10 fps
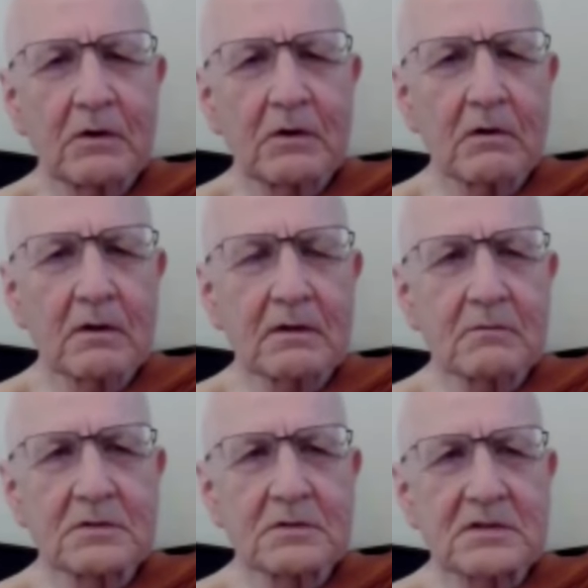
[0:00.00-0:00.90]
talk
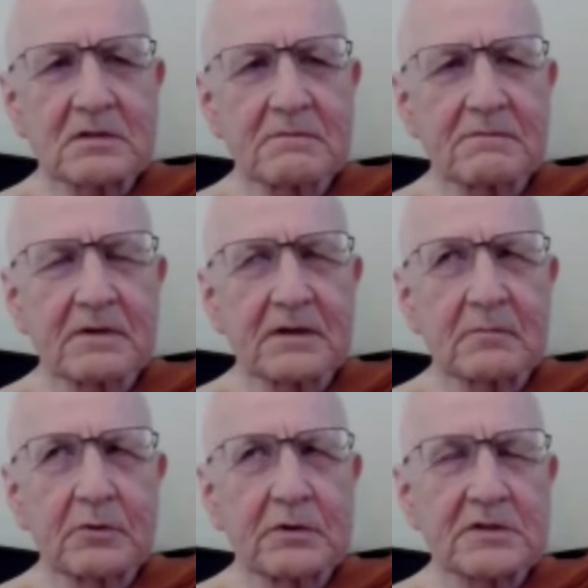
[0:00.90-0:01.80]
that was sort of
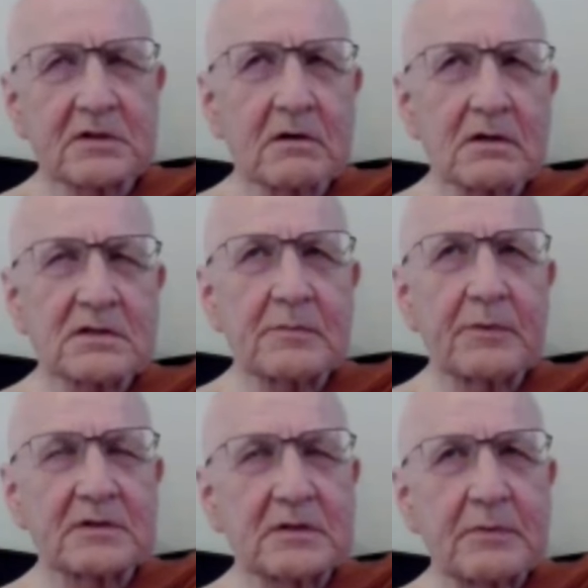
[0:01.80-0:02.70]
like Buddhist
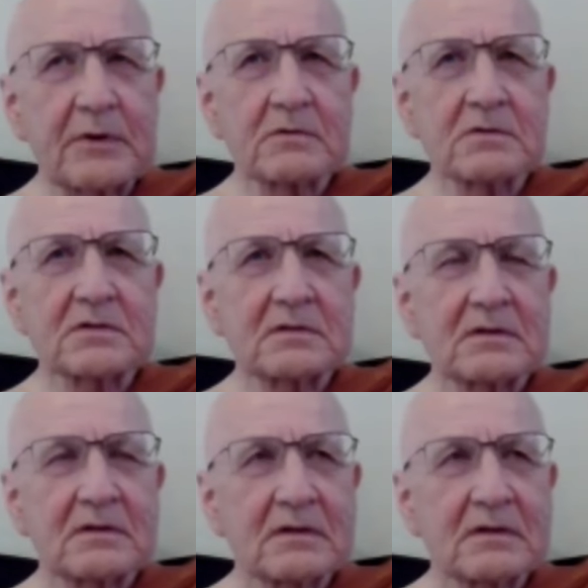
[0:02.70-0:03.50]
gossip, I suppose,